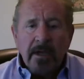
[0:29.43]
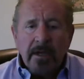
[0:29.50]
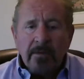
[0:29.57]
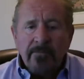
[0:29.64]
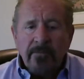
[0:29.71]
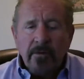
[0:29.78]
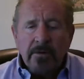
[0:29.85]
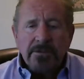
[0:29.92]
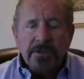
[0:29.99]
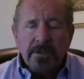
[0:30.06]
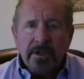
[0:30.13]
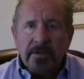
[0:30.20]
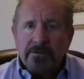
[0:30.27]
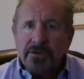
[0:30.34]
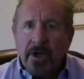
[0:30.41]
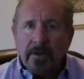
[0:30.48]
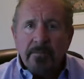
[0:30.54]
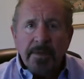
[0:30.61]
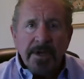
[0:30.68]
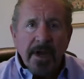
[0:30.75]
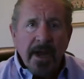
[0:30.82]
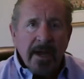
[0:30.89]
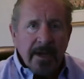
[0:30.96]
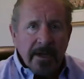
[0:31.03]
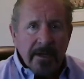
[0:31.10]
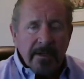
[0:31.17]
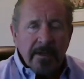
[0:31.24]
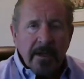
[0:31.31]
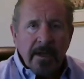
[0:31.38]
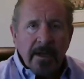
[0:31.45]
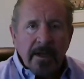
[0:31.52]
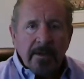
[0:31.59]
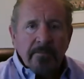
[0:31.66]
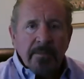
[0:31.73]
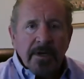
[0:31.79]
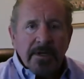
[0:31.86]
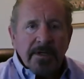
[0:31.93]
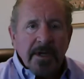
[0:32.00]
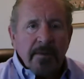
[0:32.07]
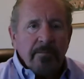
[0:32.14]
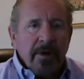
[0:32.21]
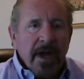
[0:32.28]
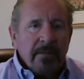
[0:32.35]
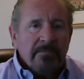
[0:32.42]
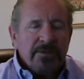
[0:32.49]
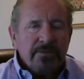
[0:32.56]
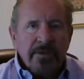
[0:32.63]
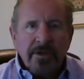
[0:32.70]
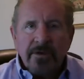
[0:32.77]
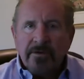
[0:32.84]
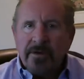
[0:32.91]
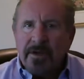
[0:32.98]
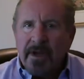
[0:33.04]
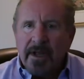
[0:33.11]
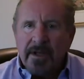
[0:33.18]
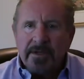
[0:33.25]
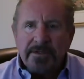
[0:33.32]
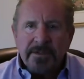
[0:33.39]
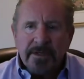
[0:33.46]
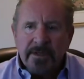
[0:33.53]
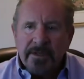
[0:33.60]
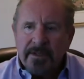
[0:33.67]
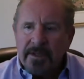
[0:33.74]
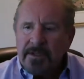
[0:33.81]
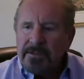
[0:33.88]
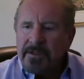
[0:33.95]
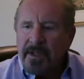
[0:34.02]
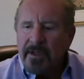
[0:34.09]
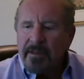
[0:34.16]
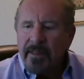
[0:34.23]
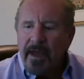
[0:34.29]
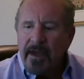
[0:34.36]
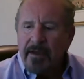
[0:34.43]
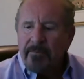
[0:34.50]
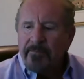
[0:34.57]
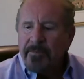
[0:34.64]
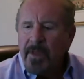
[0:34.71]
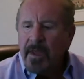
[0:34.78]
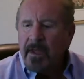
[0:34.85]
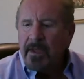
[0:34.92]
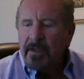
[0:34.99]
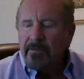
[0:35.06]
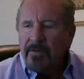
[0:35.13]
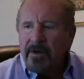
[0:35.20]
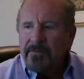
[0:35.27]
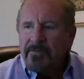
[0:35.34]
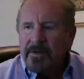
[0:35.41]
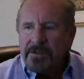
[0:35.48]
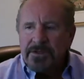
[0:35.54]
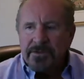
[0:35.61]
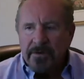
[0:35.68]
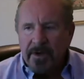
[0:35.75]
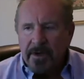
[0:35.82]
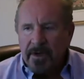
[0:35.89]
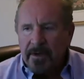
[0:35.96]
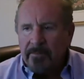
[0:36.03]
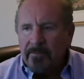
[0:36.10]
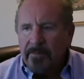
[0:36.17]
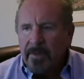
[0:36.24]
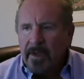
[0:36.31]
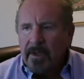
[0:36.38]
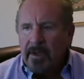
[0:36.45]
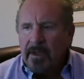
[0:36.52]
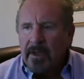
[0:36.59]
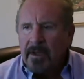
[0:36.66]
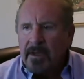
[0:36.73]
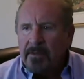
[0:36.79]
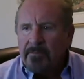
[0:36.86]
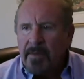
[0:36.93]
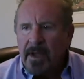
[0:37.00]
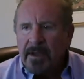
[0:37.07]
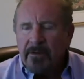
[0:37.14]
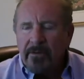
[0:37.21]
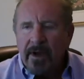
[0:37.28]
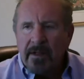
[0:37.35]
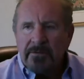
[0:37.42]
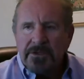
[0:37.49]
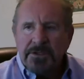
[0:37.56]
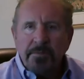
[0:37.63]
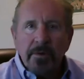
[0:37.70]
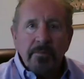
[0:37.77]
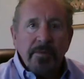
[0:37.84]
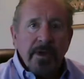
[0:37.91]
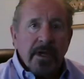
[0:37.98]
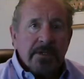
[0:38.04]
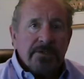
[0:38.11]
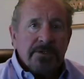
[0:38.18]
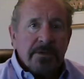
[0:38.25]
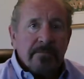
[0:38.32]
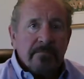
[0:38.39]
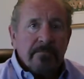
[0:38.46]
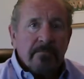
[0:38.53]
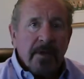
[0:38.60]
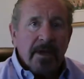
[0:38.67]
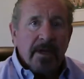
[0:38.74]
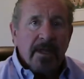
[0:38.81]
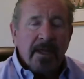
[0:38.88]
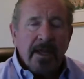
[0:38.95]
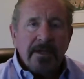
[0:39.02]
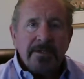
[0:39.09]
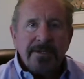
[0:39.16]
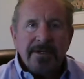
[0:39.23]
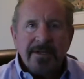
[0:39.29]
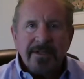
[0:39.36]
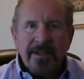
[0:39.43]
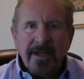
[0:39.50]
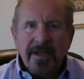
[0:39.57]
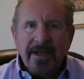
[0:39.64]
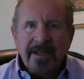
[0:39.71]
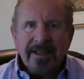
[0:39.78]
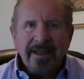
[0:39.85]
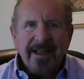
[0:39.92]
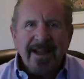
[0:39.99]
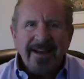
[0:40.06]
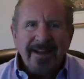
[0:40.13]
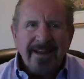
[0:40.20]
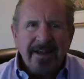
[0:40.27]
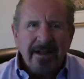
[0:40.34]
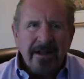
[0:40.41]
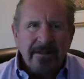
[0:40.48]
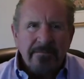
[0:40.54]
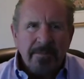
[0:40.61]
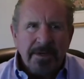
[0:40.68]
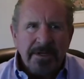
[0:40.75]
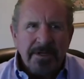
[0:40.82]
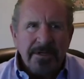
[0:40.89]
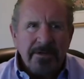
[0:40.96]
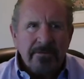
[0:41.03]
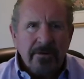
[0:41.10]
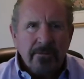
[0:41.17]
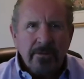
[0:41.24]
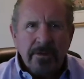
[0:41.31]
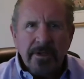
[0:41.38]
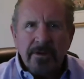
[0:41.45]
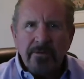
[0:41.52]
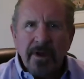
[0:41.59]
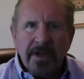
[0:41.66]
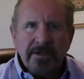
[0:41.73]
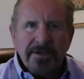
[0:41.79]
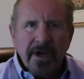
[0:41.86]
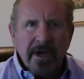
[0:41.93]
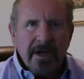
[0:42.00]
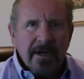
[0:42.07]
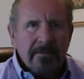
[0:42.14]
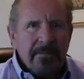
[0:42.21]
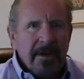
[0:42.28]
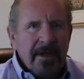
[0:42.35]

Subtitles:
Fortunately, it's all benign, but problems with urination, things like that. Very frustrating. My urologist put me on some medication that kind of helped, but didn't do a really great job.